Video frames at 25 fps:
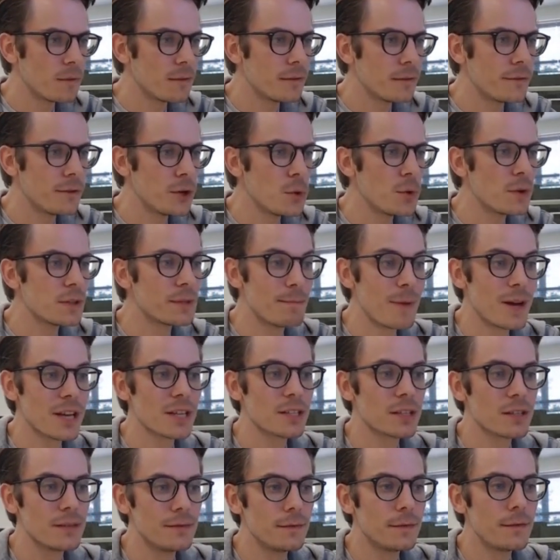Viewers
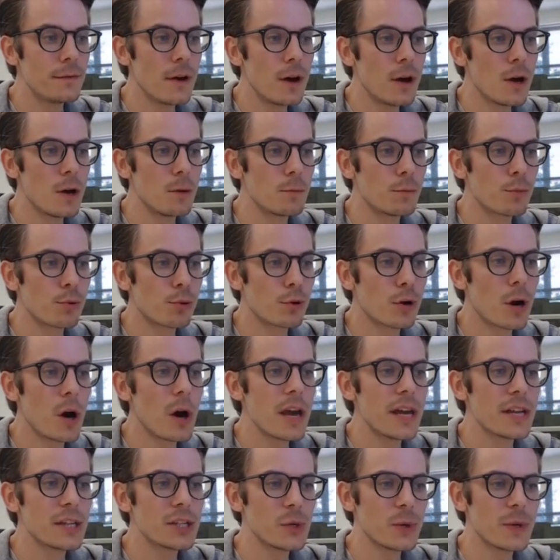must confirm
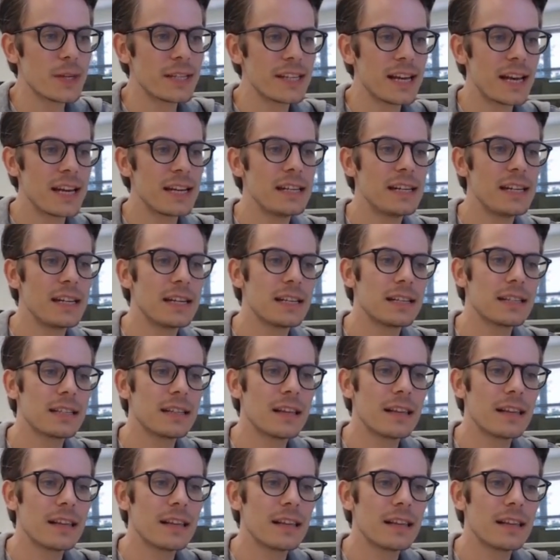prior to attending